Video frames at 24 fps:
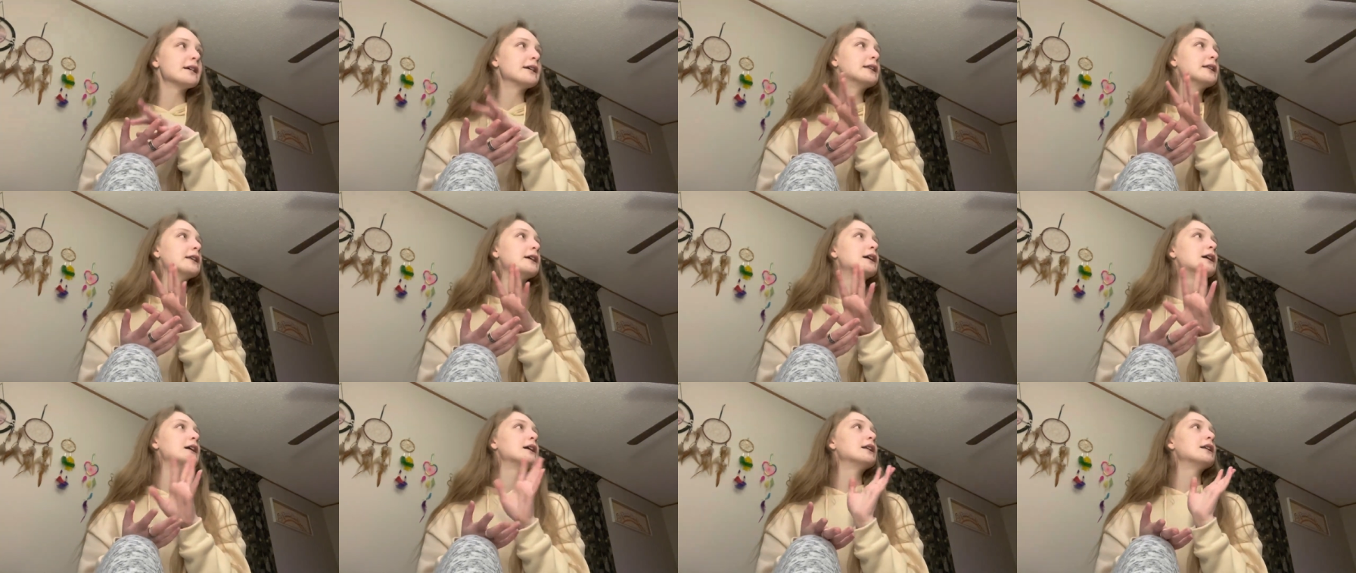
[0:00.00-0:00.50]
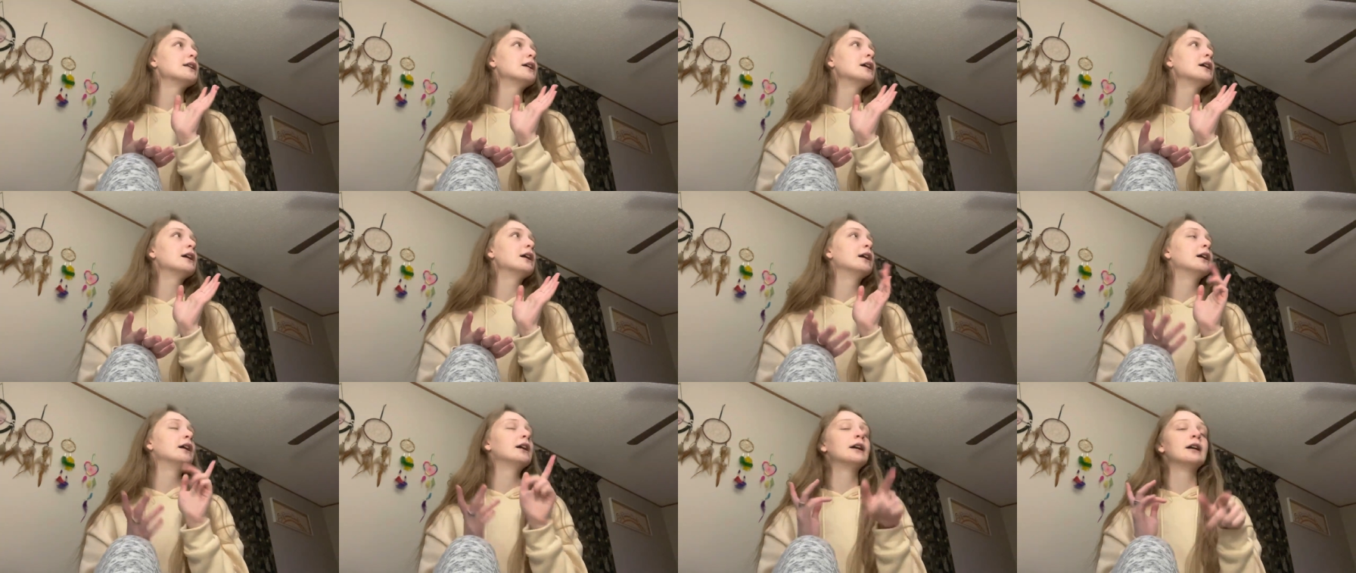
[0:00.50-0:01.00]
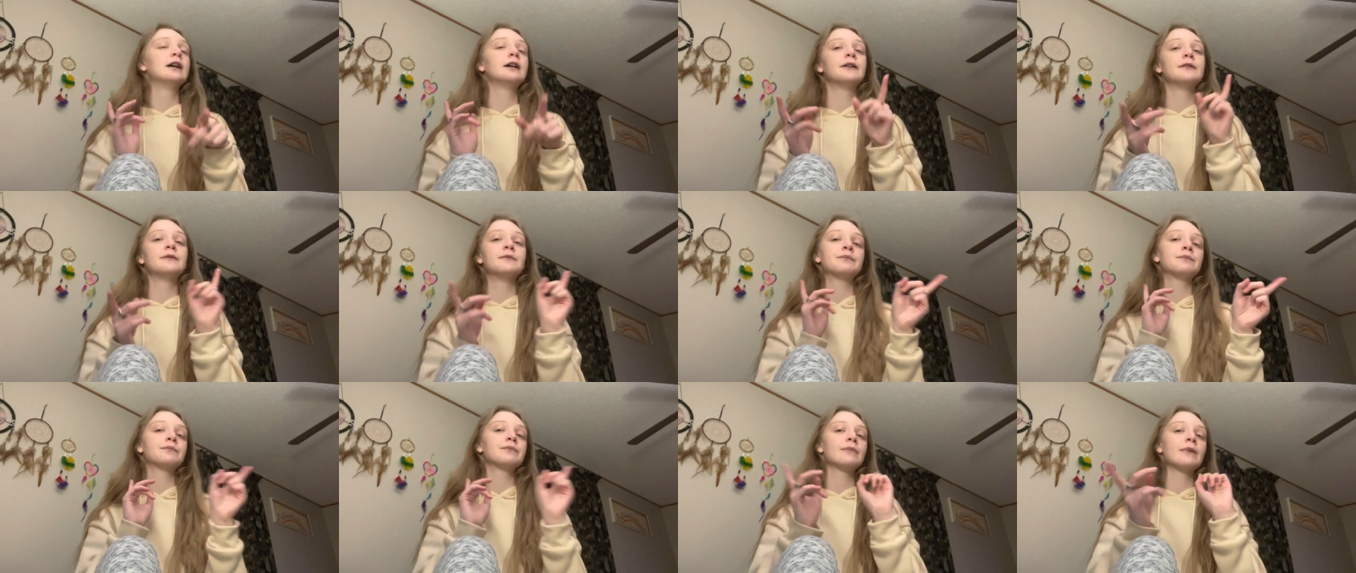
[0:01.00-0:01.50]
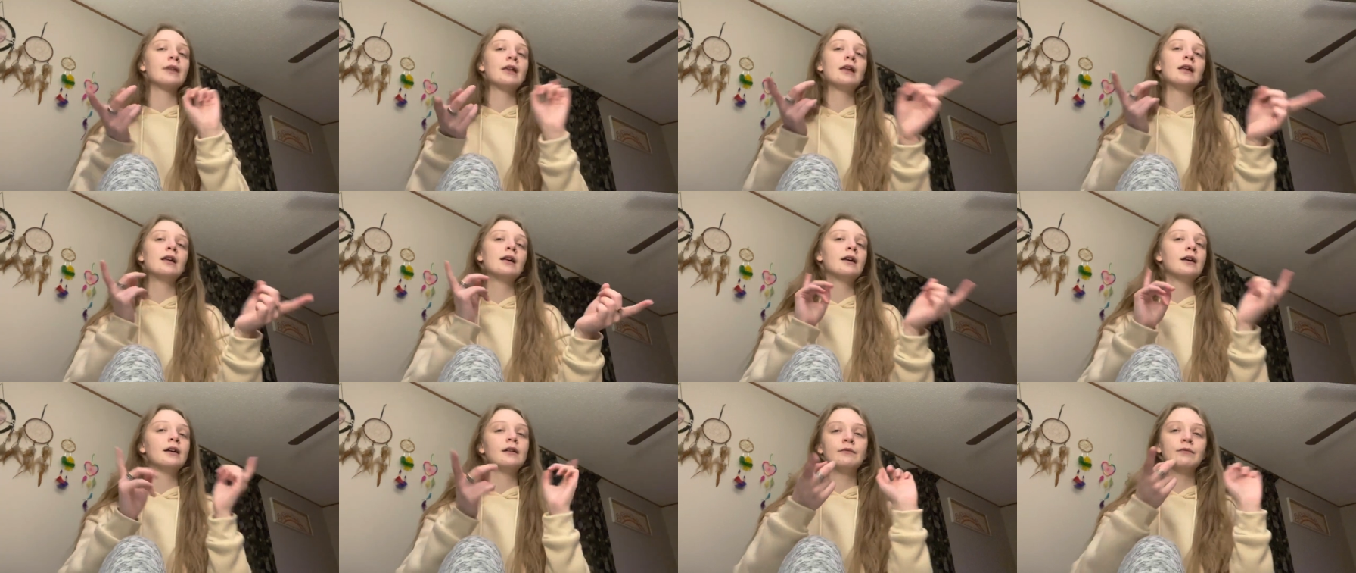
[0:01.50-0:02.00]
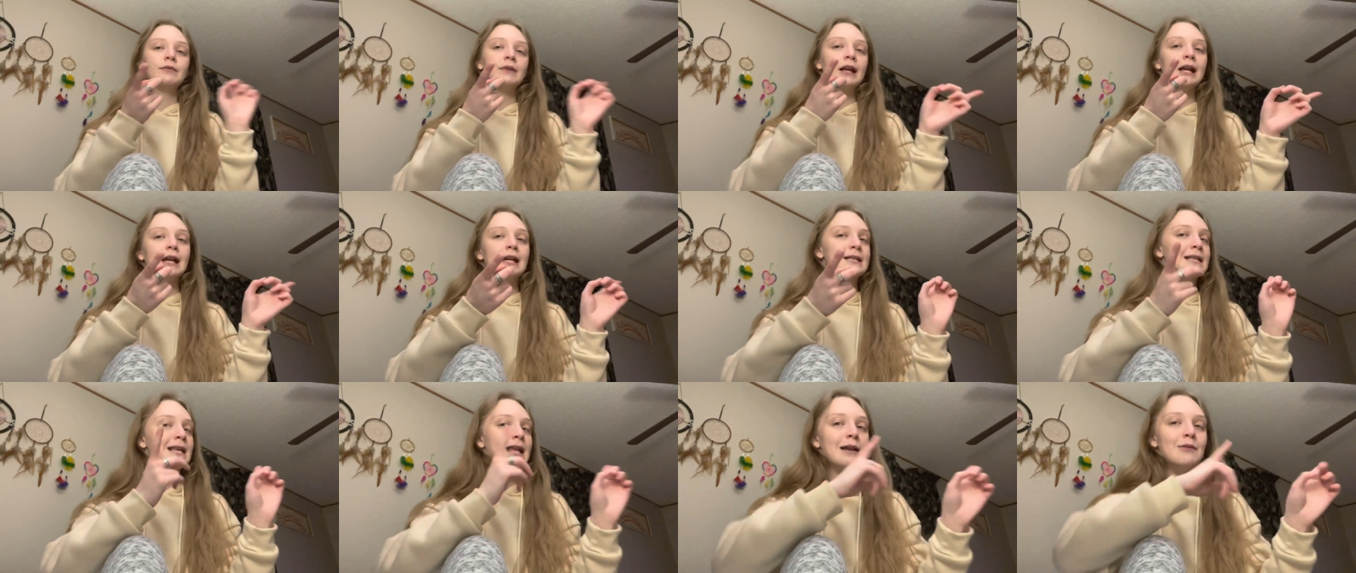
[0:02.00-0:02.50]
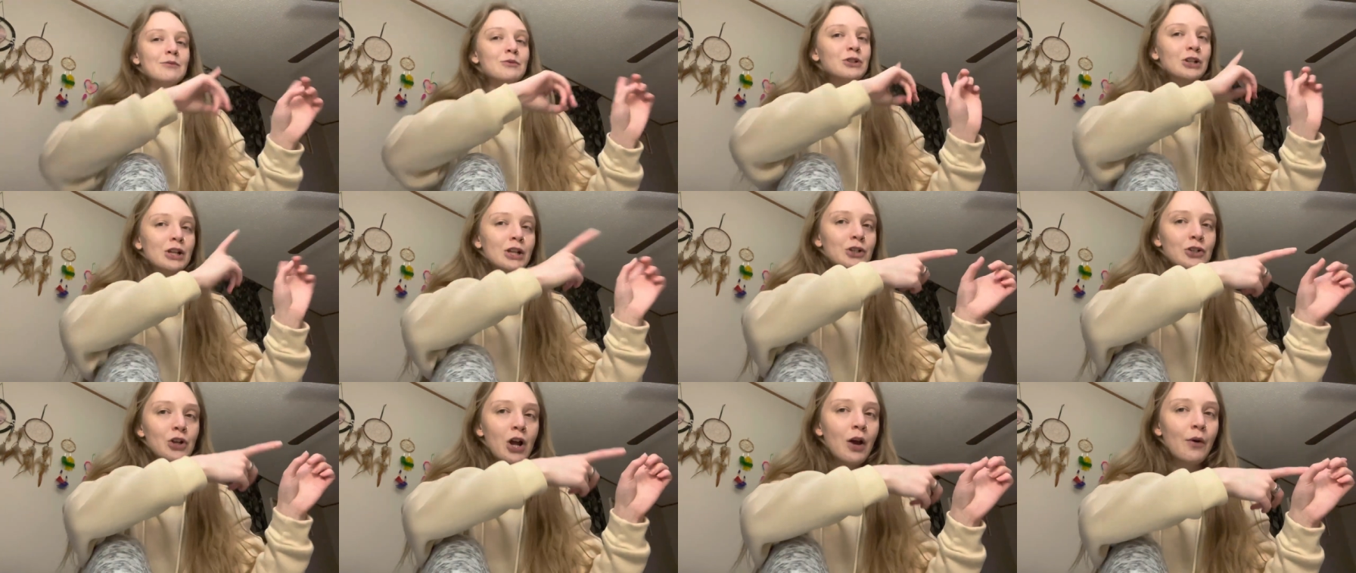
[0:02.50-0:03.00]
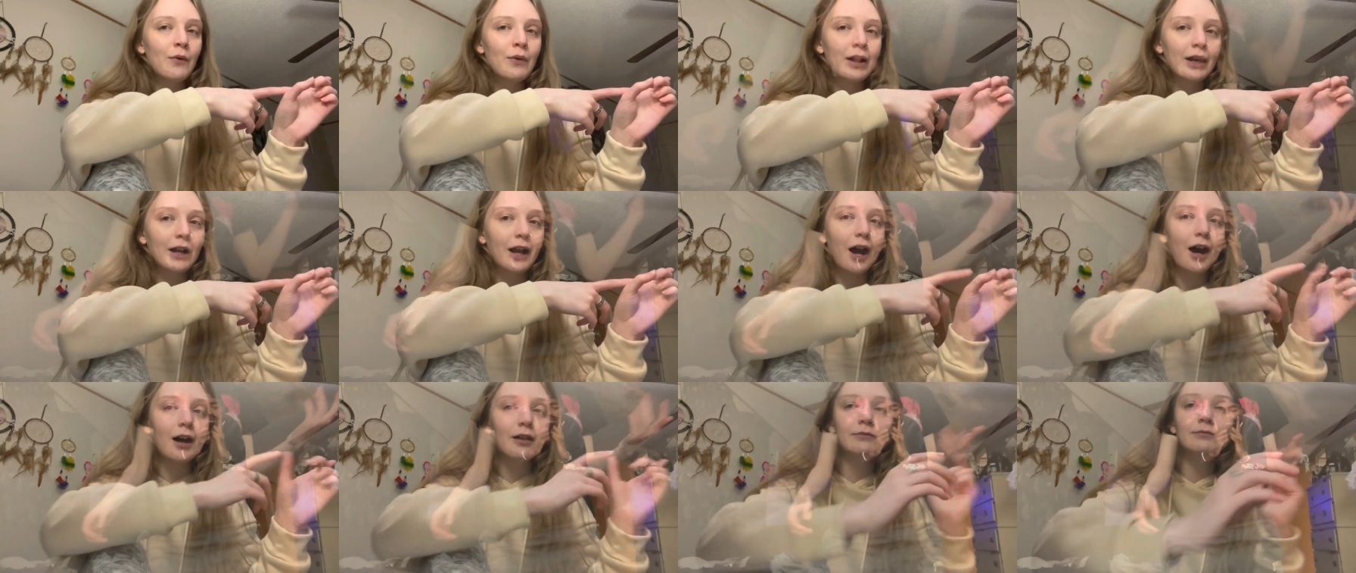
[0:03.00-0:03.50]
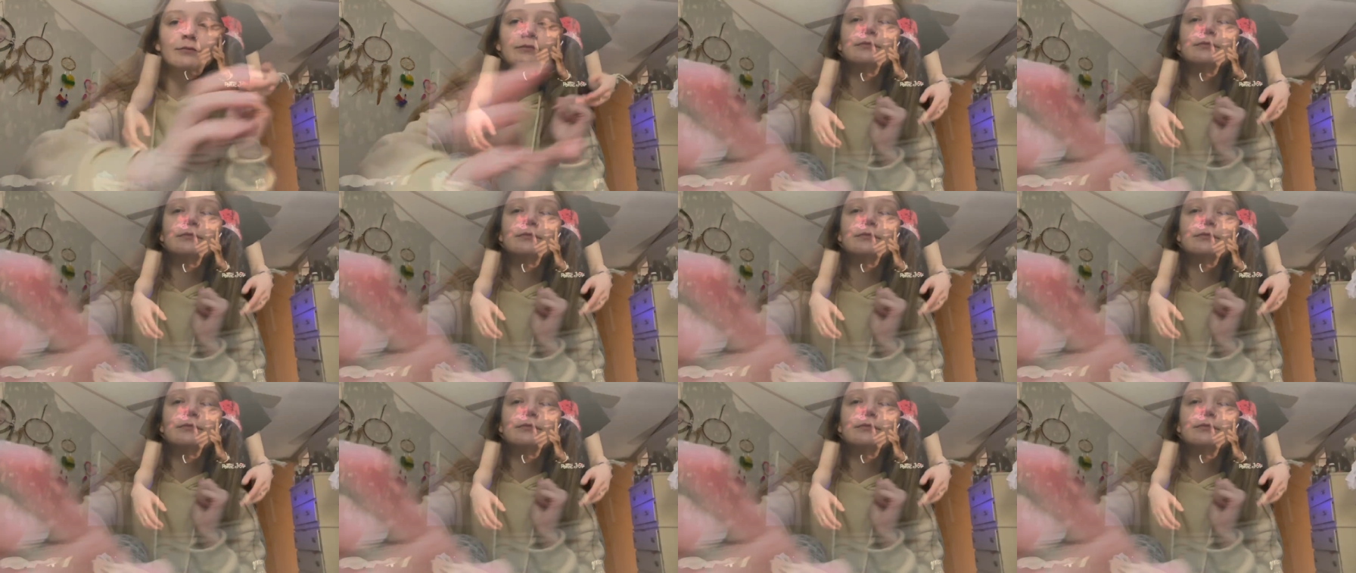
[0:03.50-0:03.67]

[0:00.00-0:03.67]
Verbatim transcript: And then like I said, I'm just gonna try on what I got. Okay, so